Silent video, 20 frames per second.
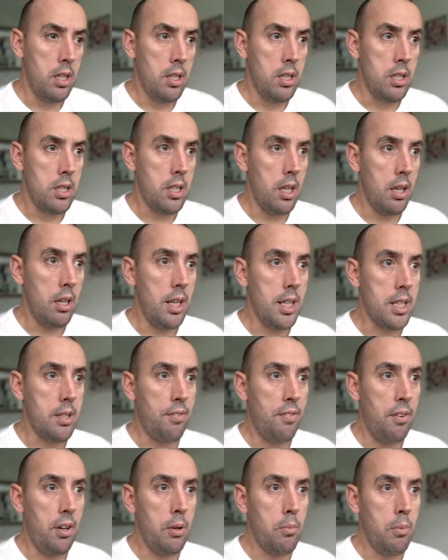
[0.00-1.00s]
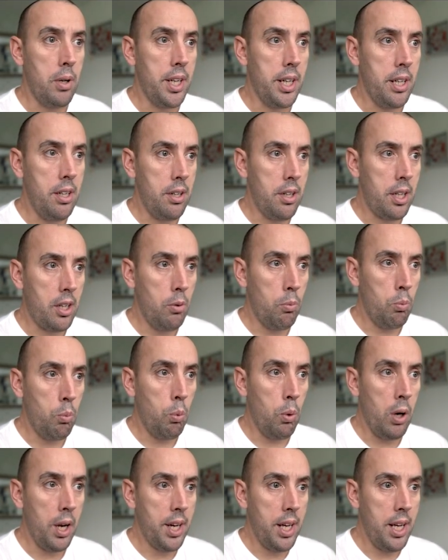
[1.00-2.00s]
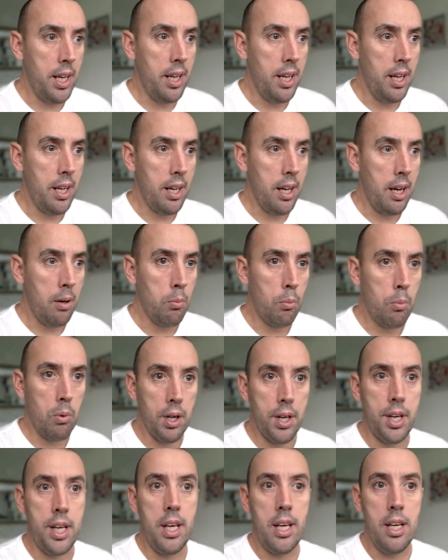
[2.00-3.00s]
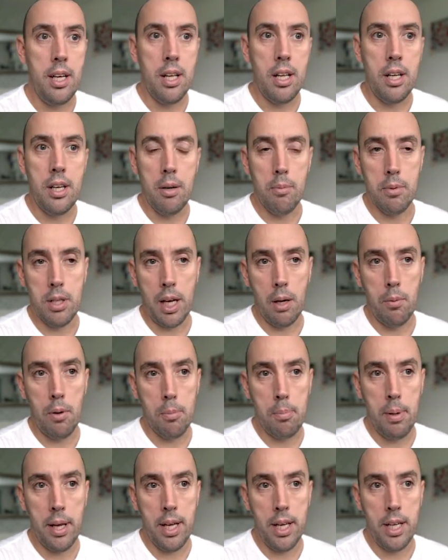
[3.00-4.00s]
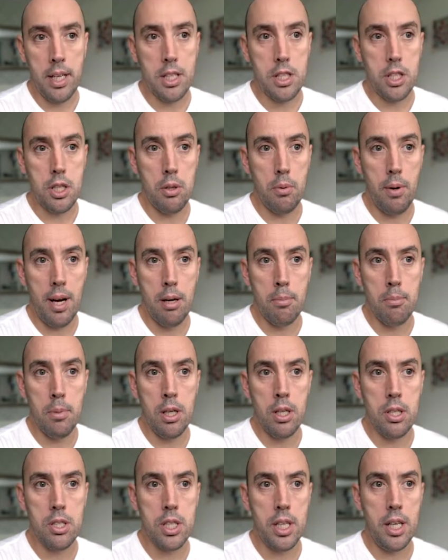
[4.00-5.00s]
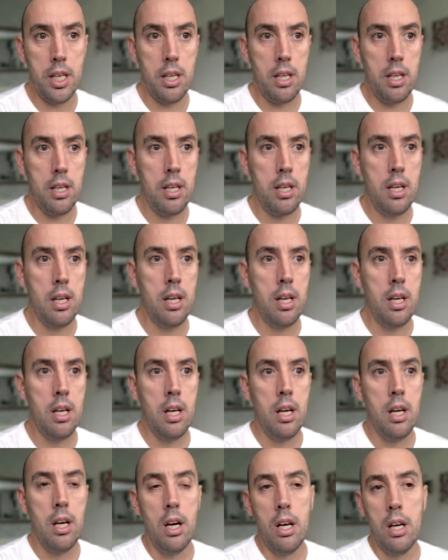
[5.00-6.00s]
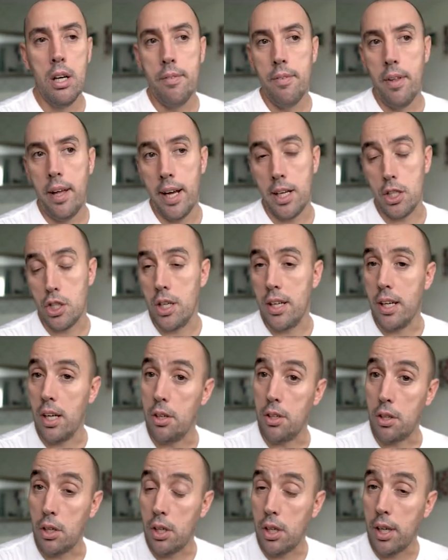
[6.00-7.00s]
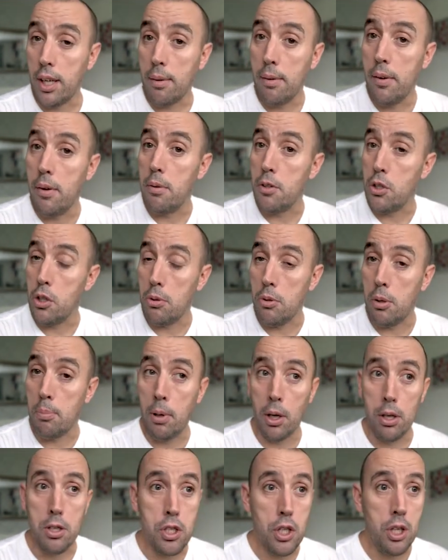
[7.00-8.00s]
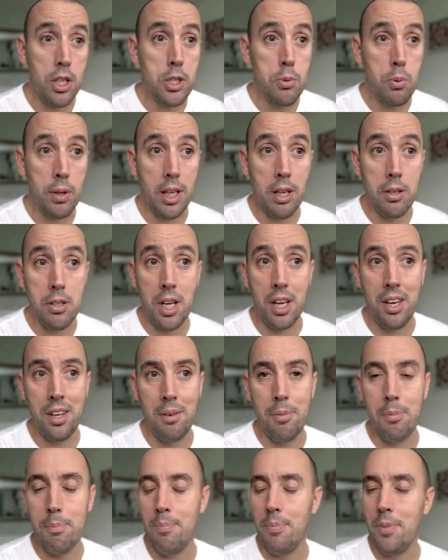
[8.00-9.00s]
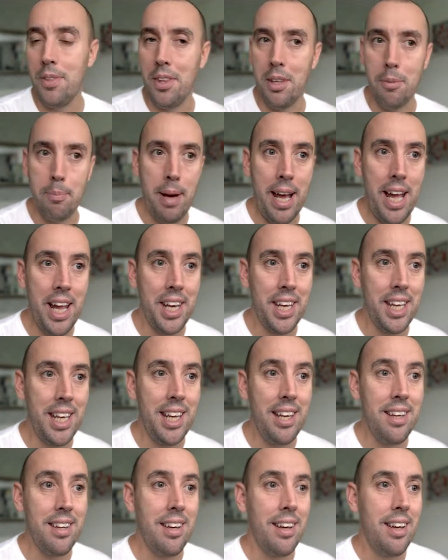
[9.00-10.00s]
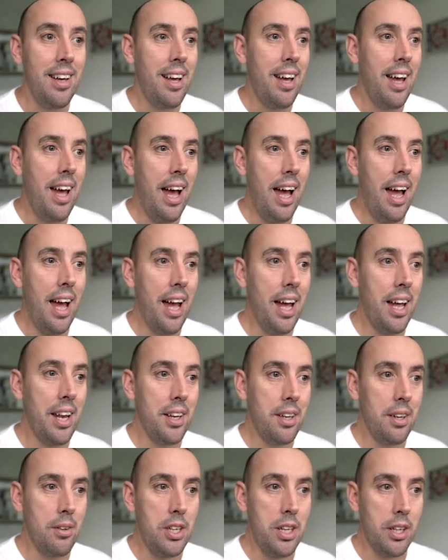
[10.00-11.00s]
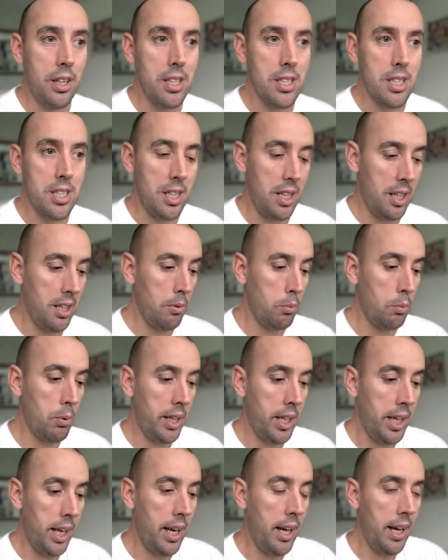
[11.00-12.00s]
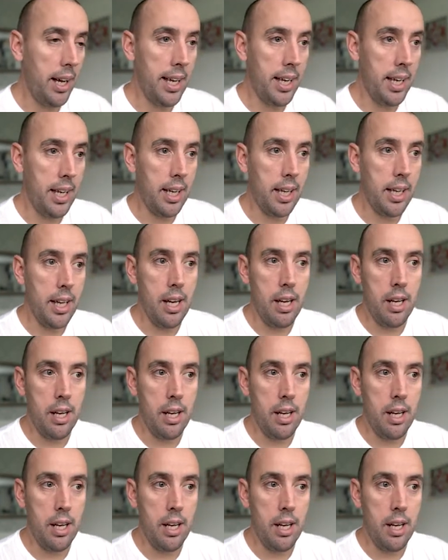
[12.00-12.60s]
So let's find where they are. I've got one here and one here. And we go up here to our masking. Actually, I do apologise. We go to the band-aid, and you can see that we get a